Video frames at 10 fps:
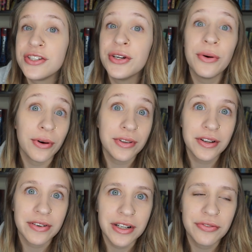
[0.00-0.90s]
to
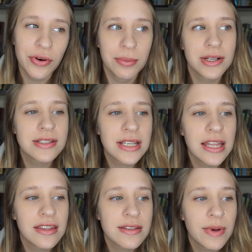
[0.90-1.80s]
only read four books
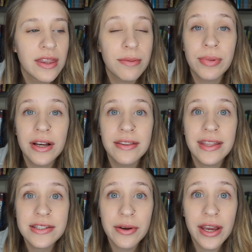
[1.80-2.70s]
again this month, but
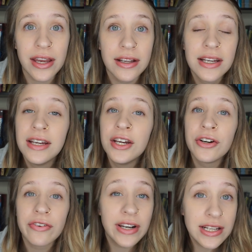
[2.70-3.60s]
that's okay.
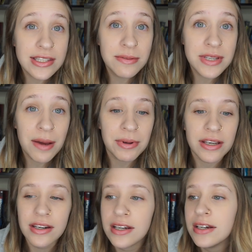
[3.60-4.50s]
Reading slumps
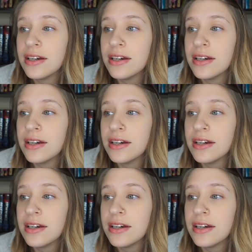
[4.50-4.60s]
happen.